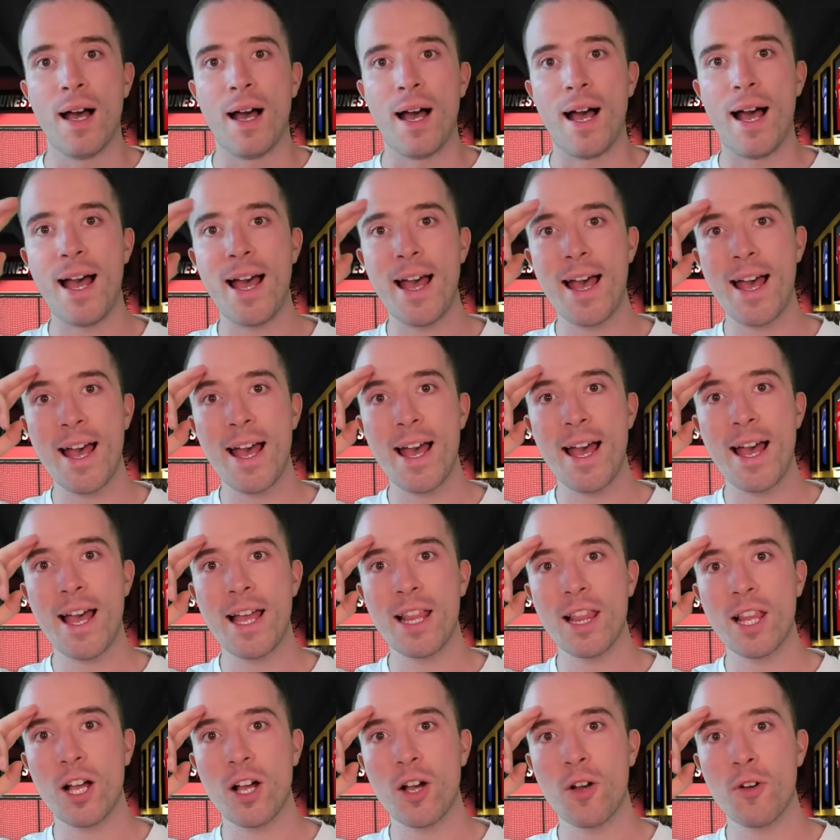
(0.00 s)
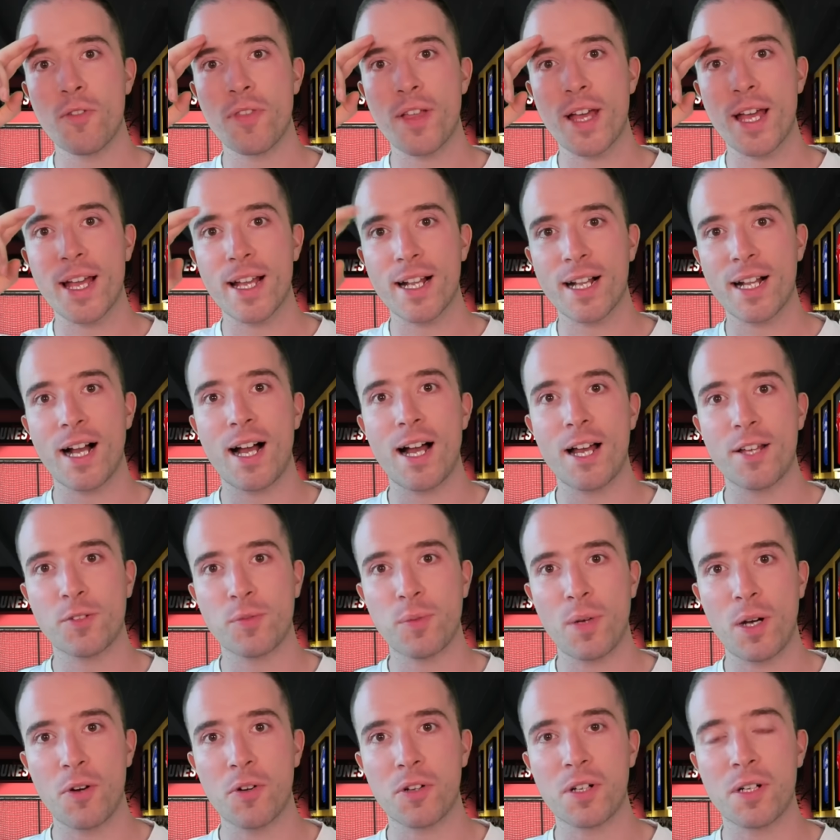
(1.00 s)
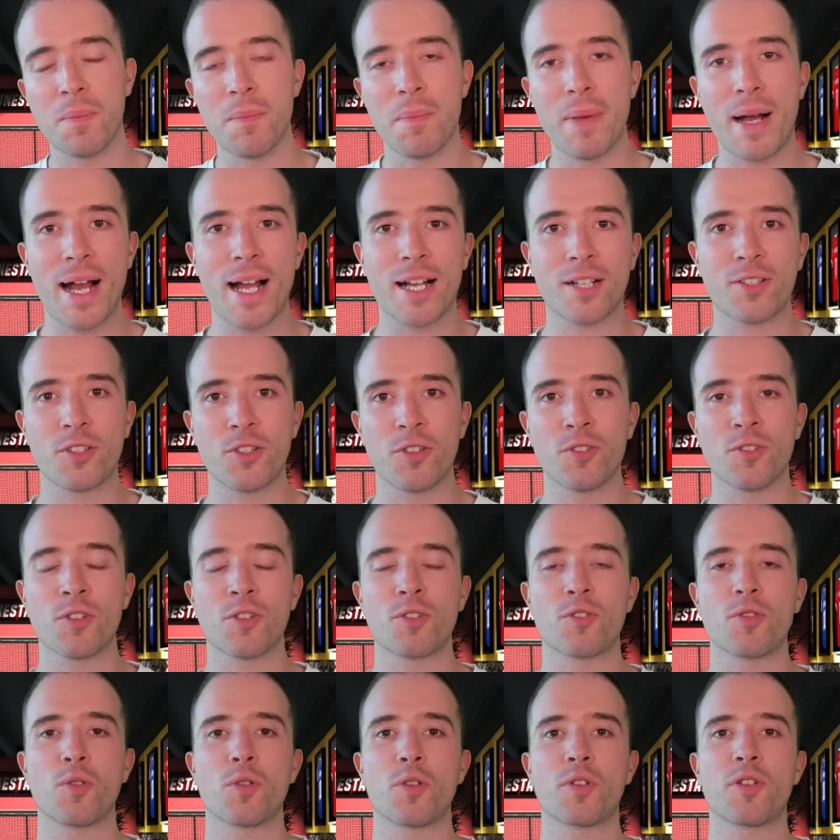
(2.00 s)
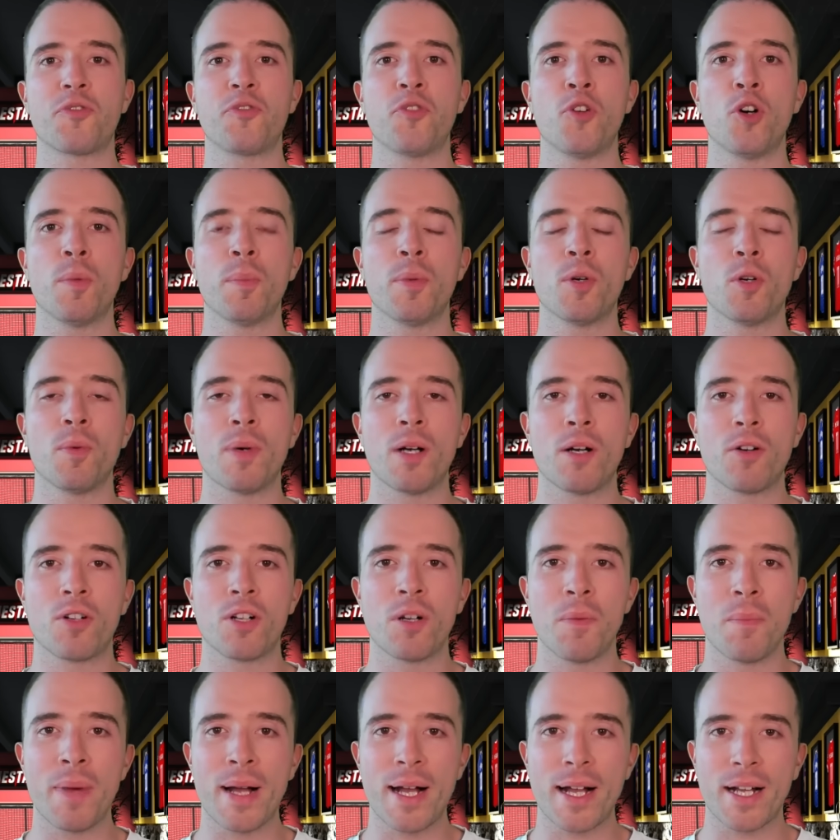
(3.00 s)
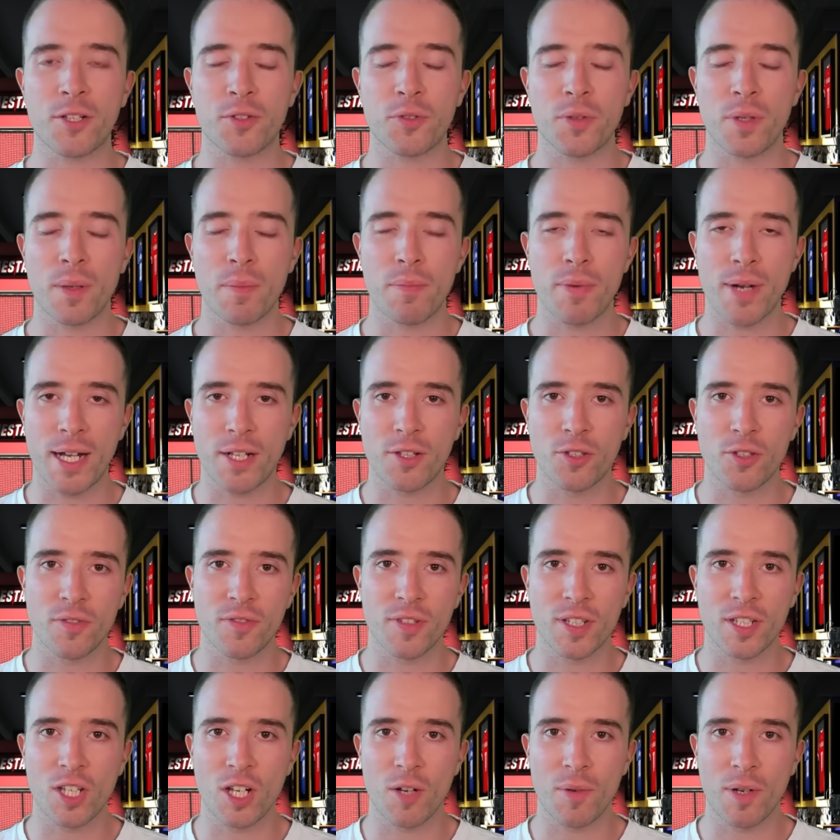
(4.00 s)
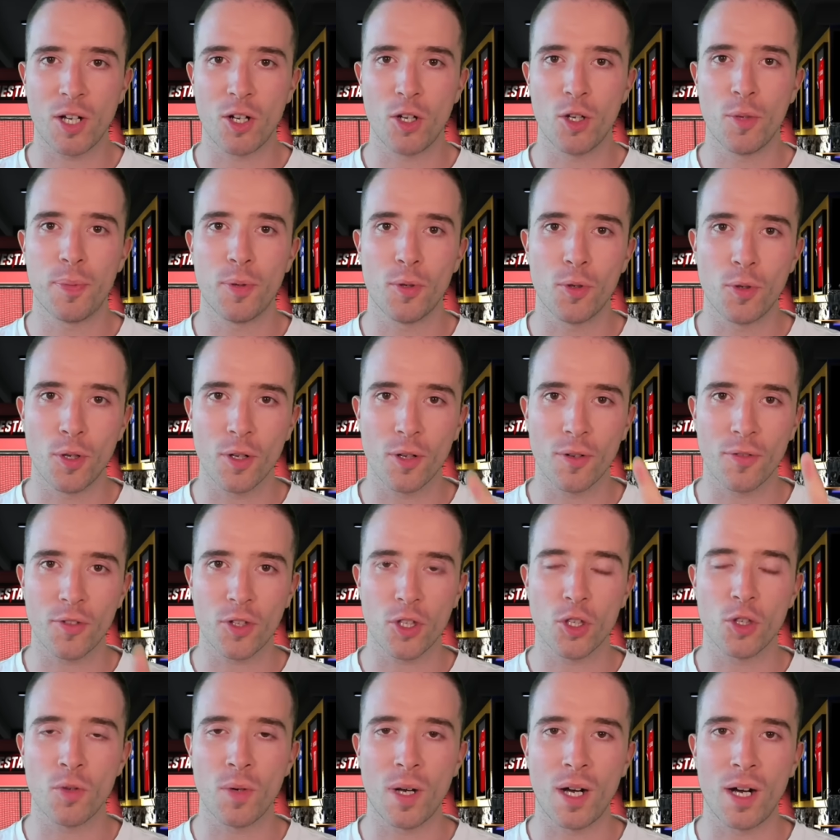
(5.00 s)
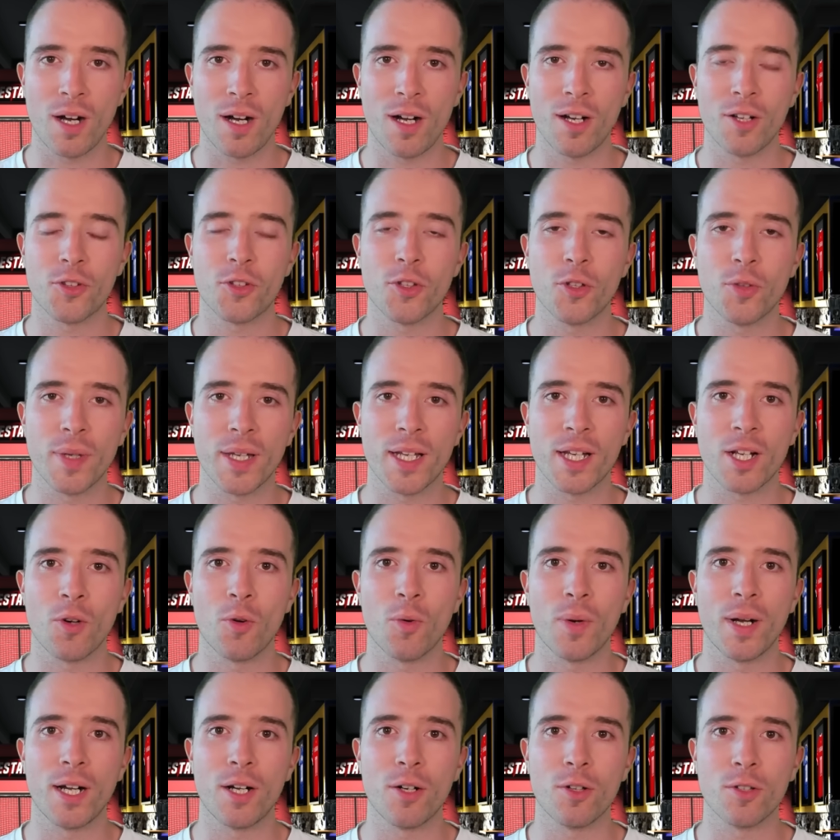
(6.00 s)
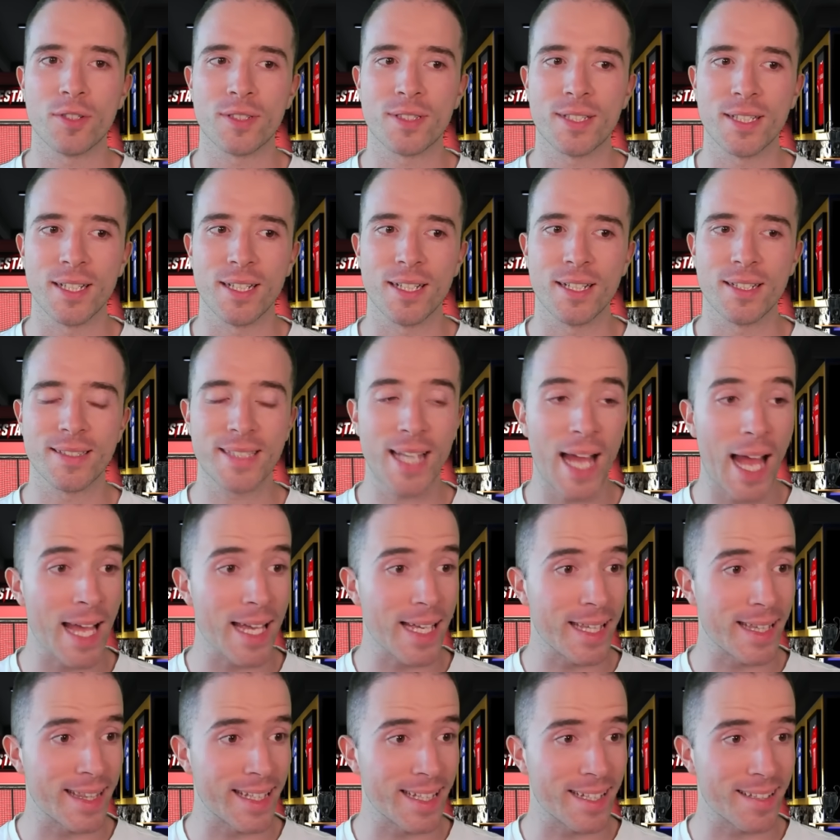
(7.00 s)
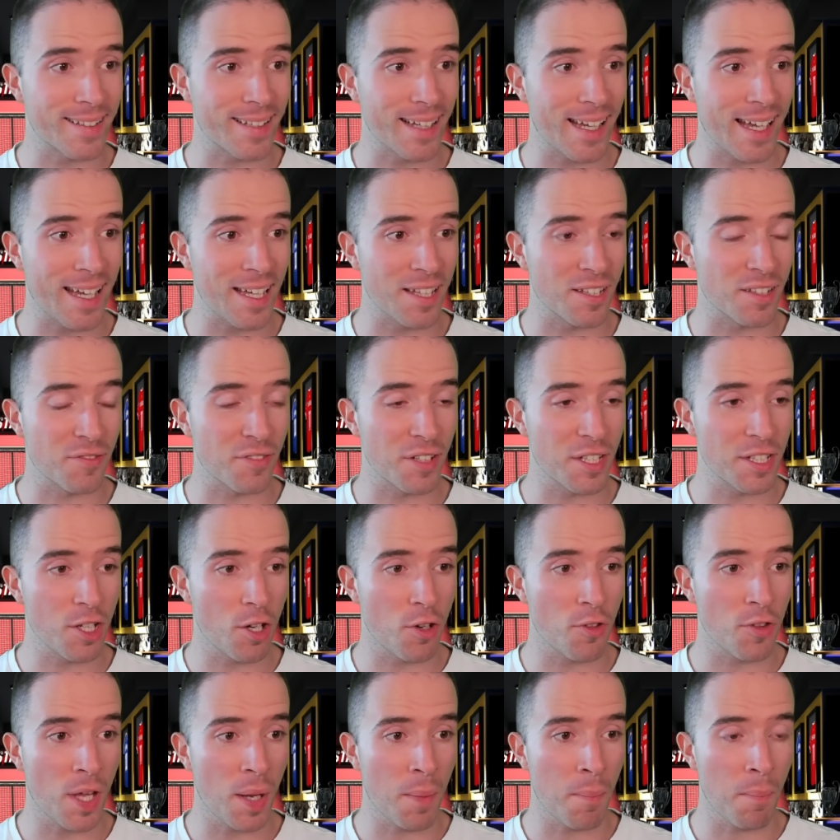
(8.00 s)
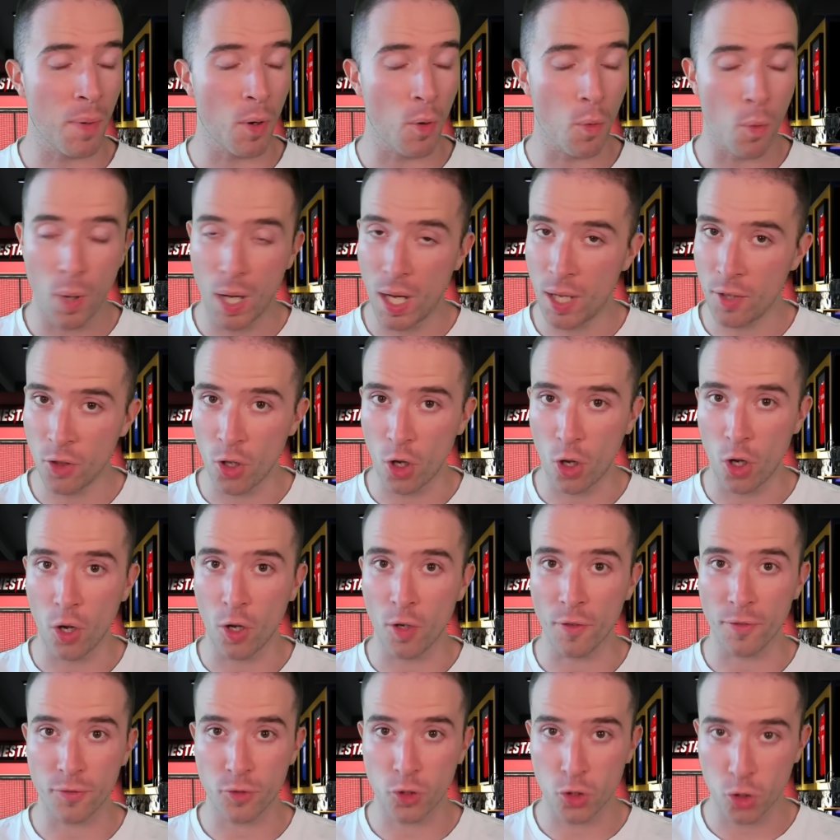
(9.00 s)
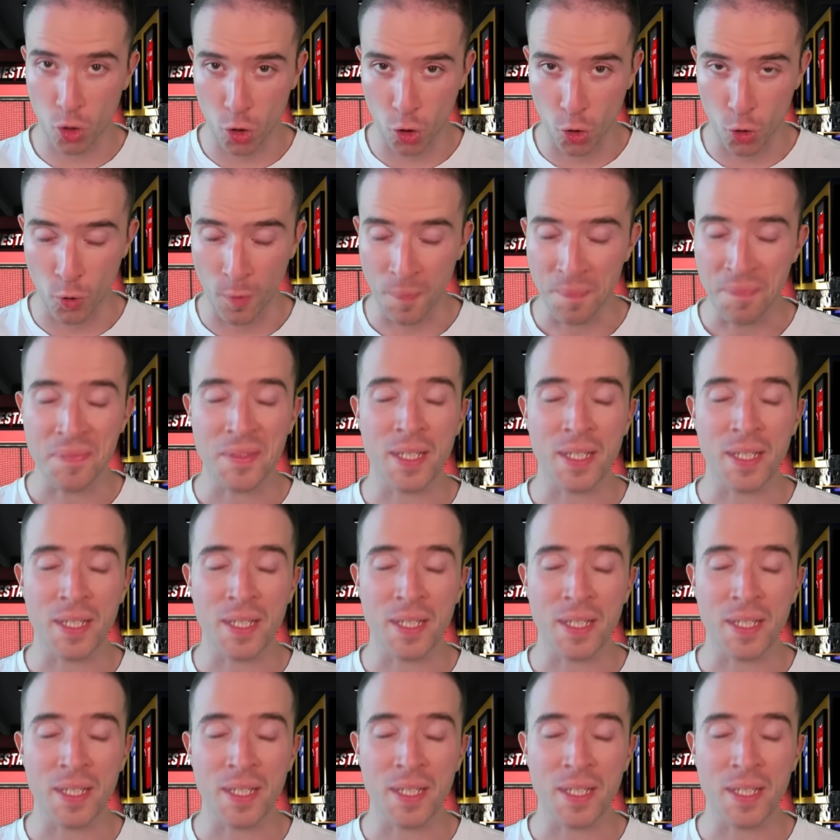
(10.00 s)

Hello there, guys. Welcome back to Younes Talks Football. Welcome back to a brand new video. I hope all of you are doing well today. This is video number one of two.